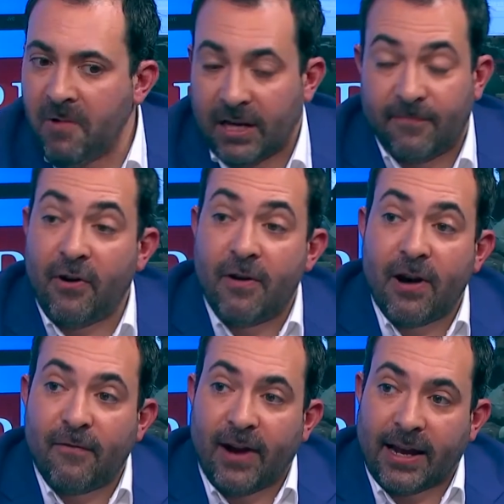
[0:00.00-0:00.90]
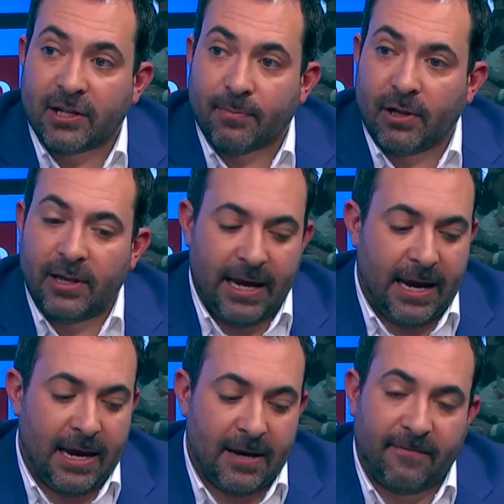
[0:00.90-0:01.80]
It's very, very flexible
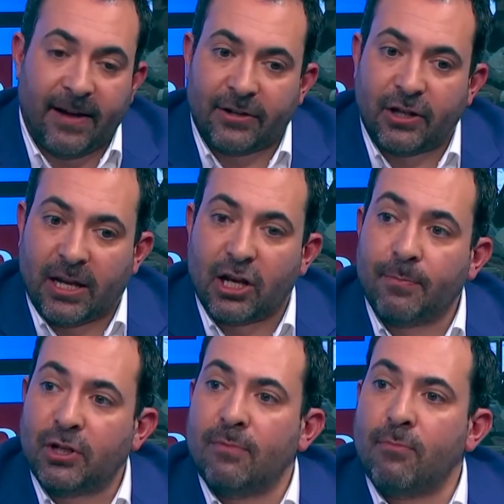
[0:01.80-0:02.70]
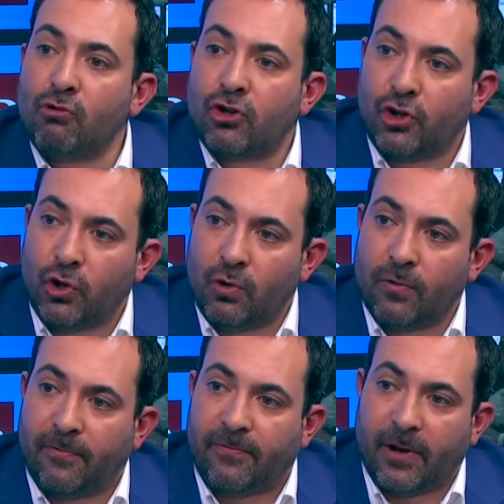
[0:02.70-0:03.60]
in the fact that it comes in a multitude
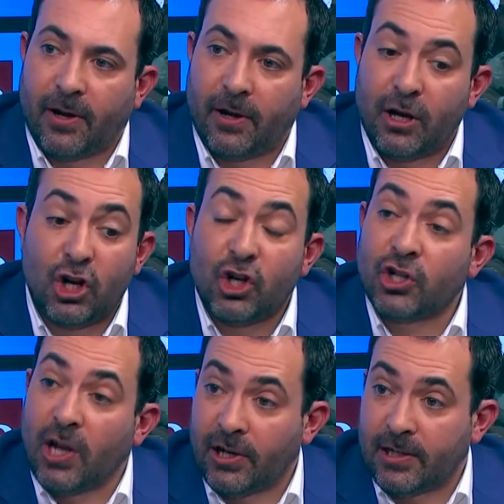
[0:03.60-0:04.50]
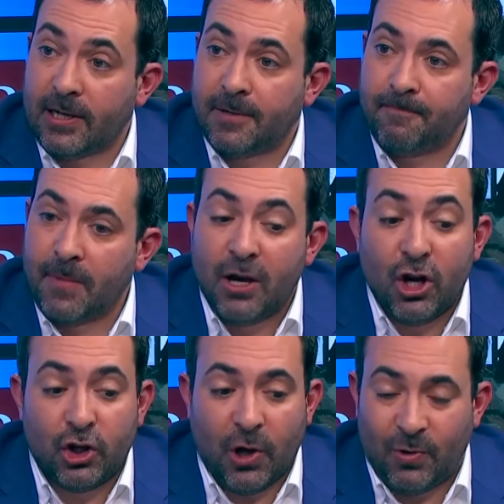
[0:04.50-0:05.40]
of sizes.
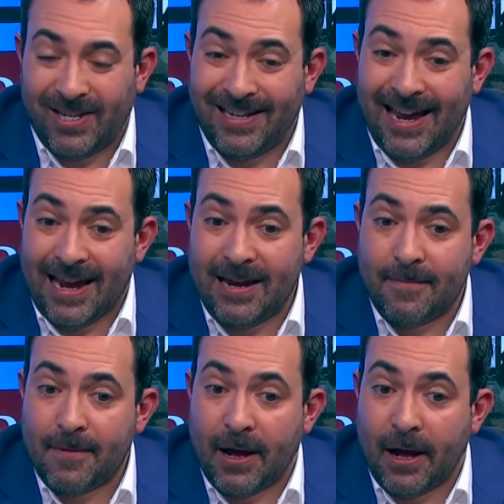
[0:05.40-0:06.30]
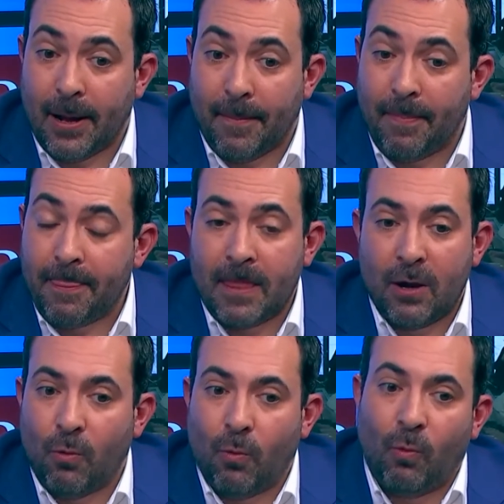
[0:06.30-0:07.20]
So today,
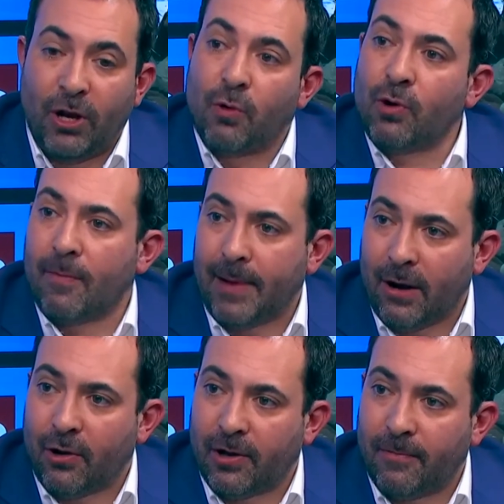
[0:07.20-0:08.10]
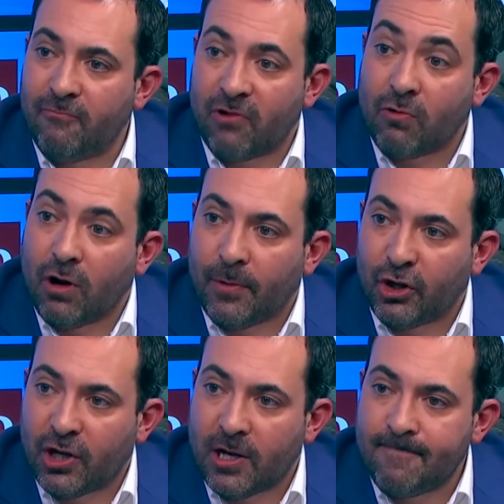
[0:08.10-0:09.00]
we know what our power
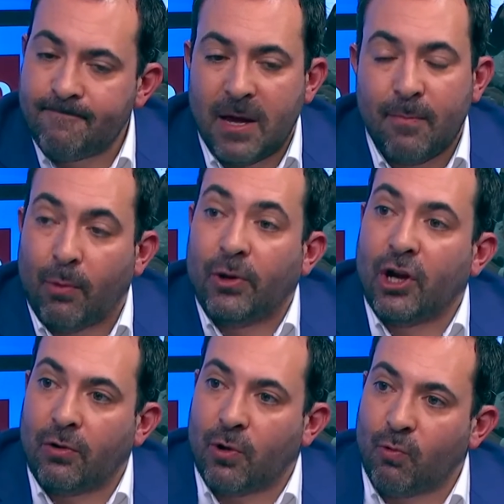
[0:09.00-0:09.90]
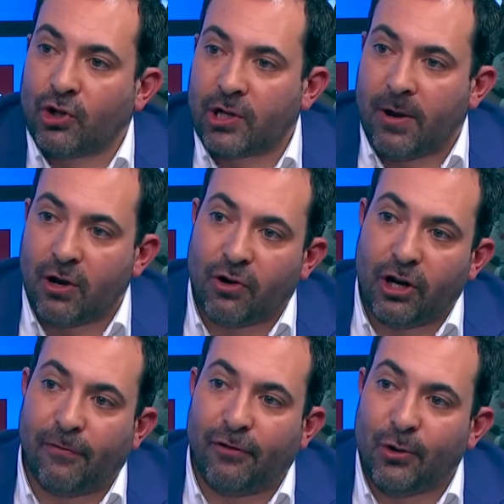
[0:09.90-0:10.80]
requirements are, but we don't know what's going on
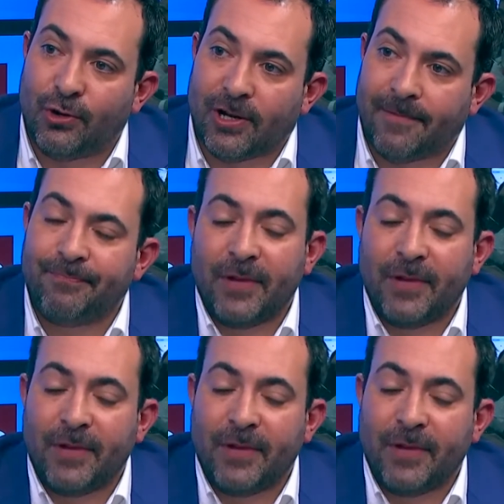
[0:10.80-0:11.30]
in the future.